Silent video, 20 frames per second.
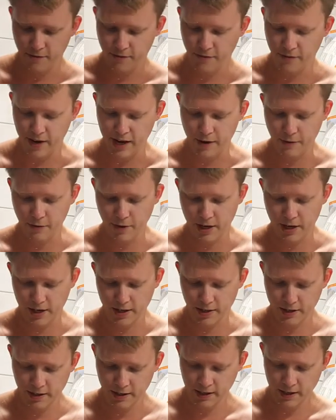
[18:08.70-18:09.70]
very,
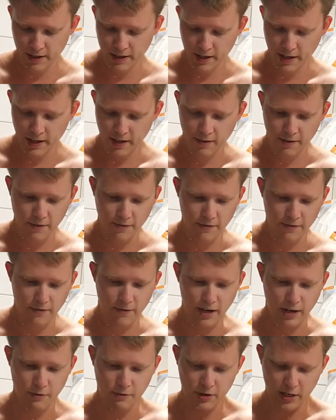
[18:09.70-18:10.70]

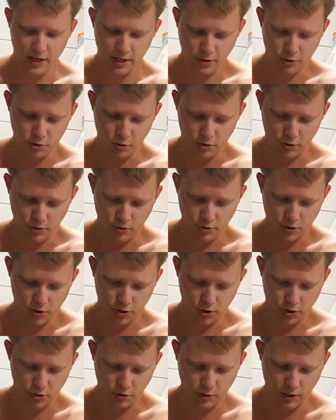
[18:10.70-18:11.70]
very good.
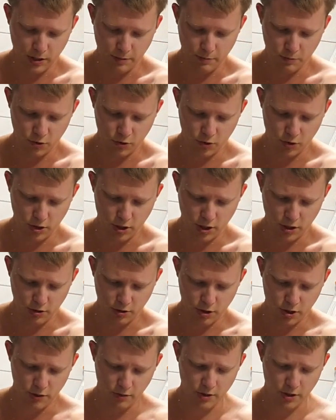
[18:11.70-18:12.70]
So I'm turning
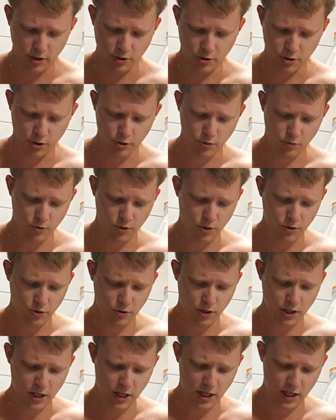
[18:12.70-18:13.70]
on the hot
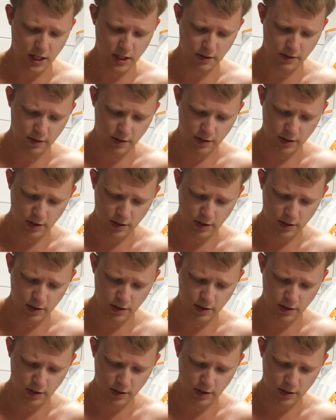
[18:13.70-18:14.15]
water again.